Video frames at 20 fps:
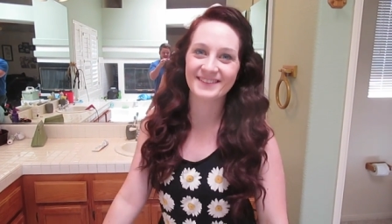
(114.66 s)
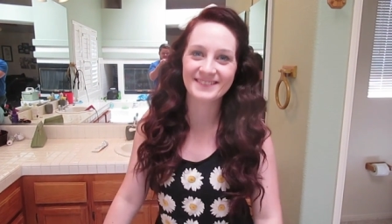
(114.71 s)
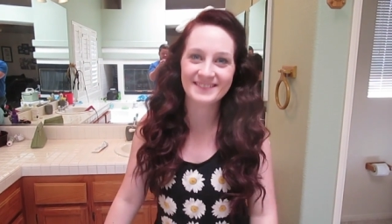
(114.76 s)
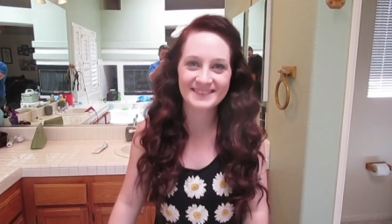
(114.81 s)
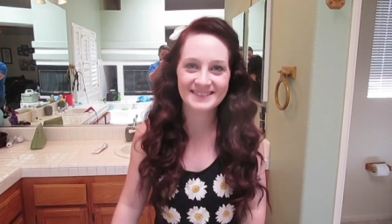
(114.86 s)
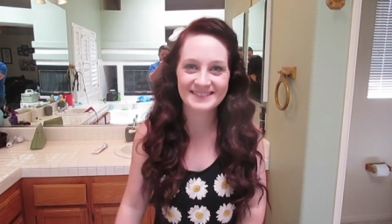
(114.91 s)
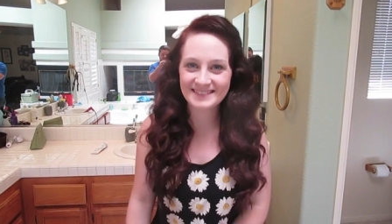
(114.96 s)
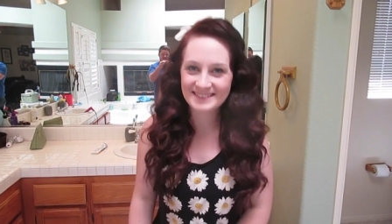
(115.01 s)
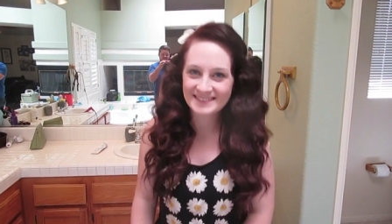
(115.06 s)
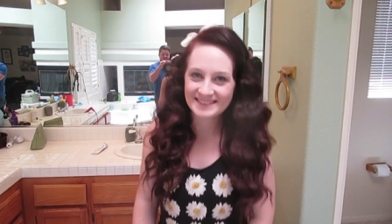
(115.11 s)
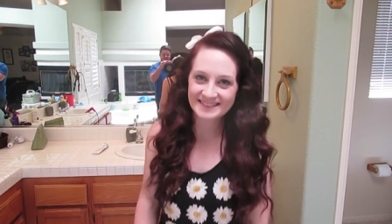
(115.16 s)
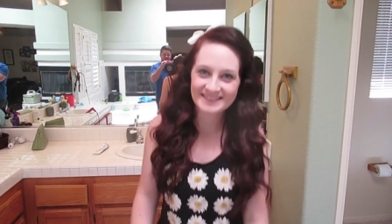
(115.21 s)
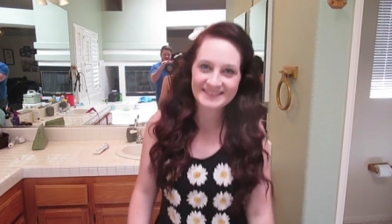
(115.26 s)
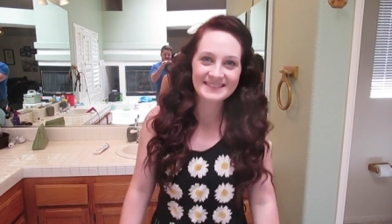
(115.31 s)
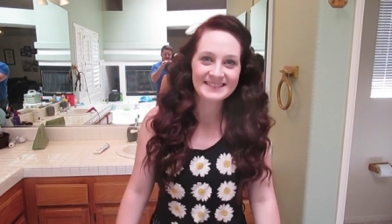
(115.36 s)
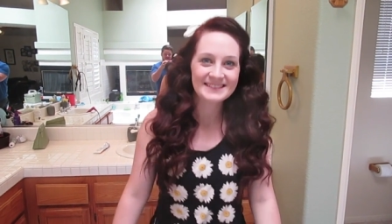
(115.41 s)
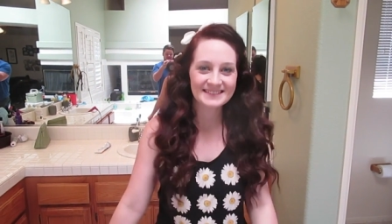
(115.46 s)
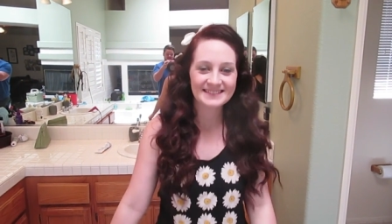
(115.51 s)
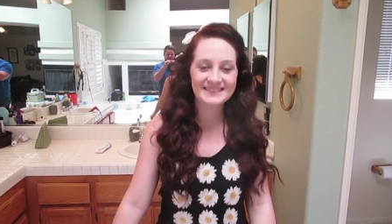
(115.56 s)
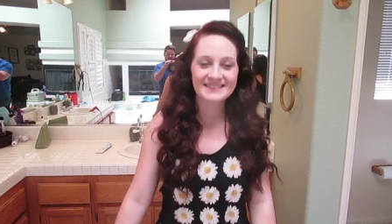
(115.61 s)
I think it's
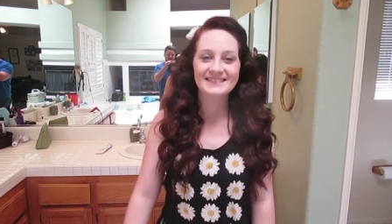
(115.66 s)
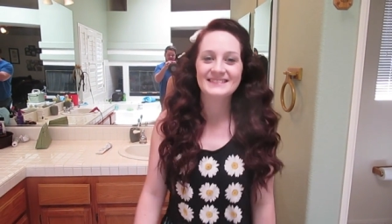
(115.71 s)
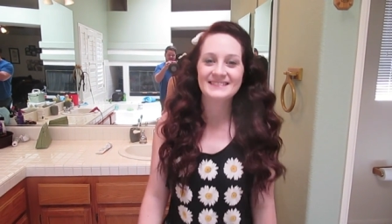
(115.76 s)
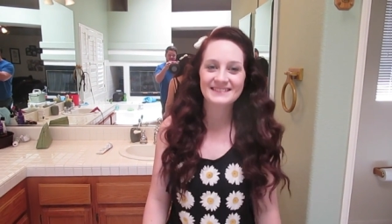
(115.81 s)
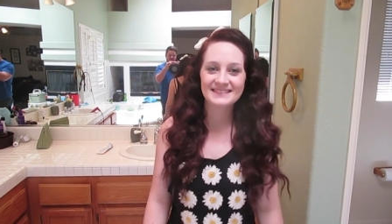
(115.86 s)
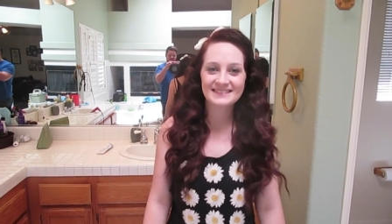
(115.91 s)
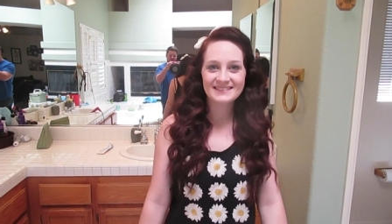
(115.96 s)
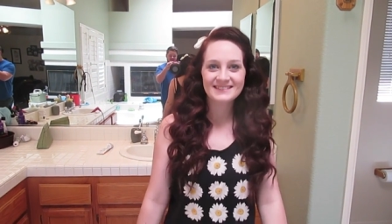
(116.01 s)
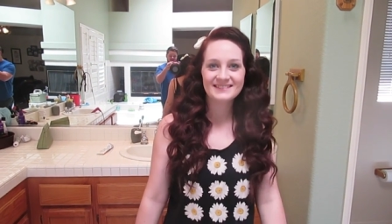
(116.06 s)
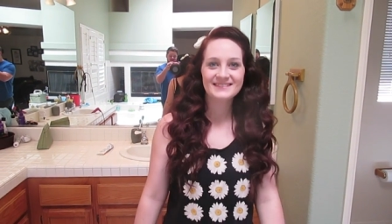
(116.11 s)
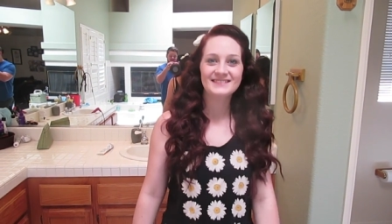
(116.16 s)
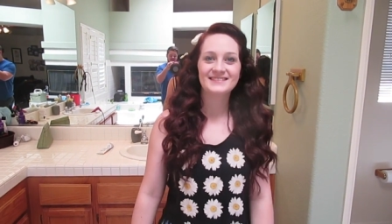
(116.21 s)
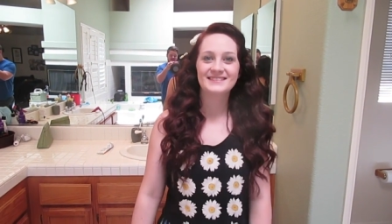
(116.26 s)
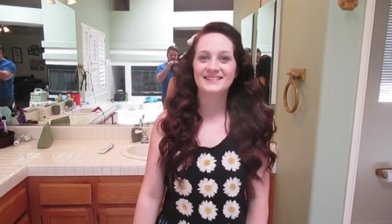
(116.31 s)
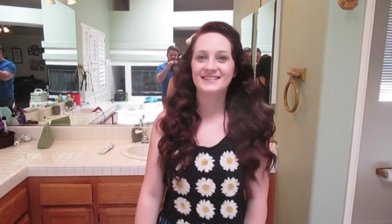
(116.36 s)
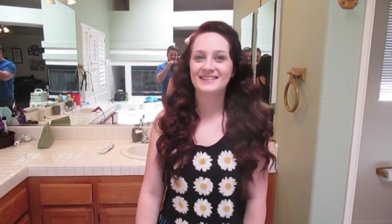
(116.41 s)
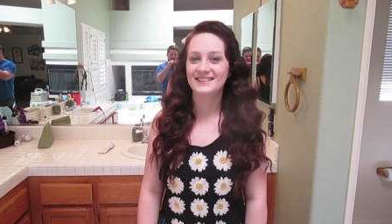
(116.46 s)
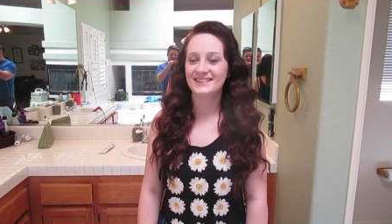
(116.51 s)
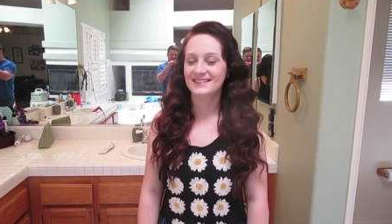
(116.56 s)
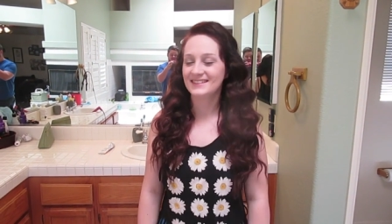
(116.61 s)
cute and I think
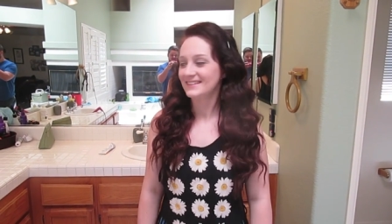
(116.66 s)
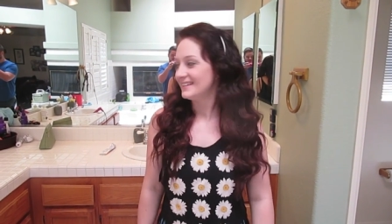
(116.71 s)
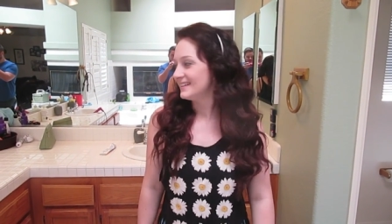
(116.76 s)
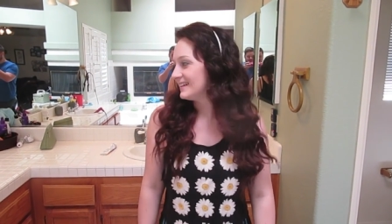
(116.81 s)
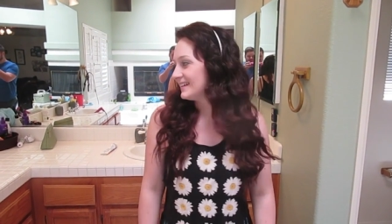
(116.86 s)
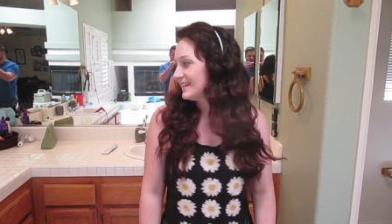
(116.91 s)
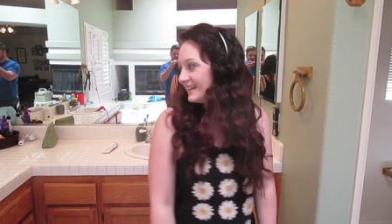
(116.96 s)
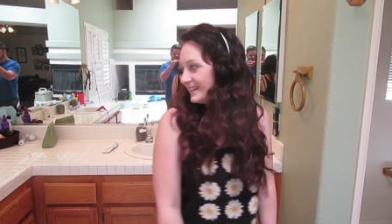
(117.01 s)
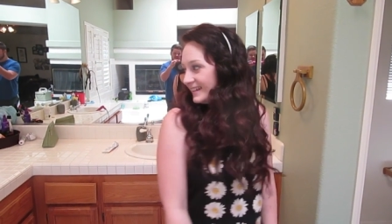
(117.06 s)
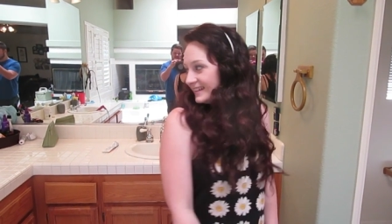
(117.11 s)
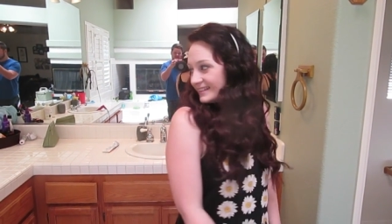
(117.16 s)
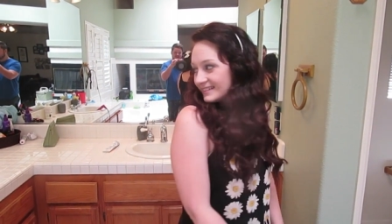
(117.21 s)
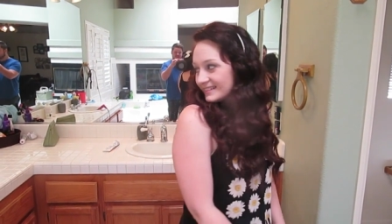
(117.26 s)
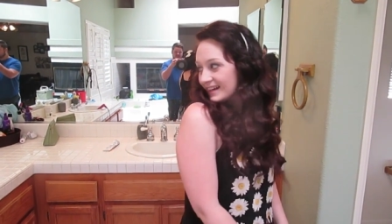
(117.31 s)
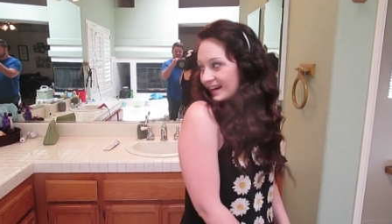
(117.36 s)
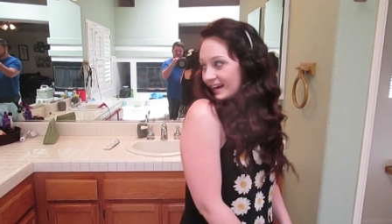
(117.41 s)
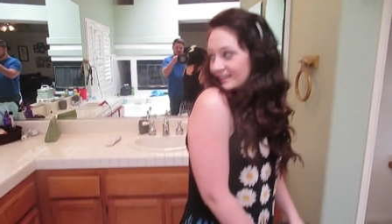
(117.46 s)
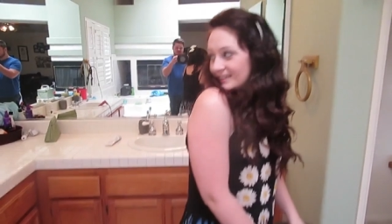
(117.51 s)
that it's hot outside, so